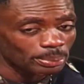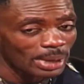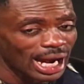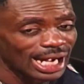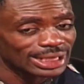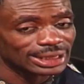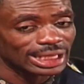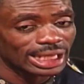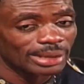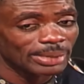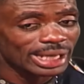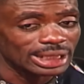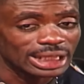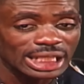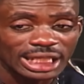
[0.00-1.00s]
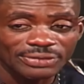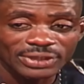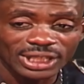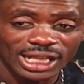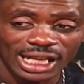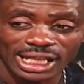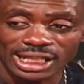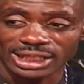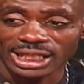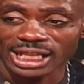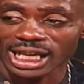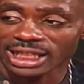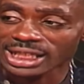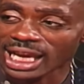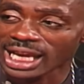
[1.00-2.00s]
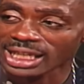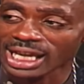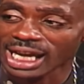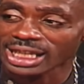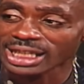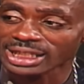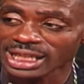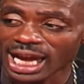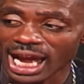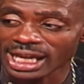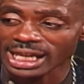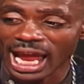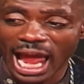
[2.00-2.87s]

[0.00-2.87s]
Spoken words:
pastor them a thief the collection and carry God in yard.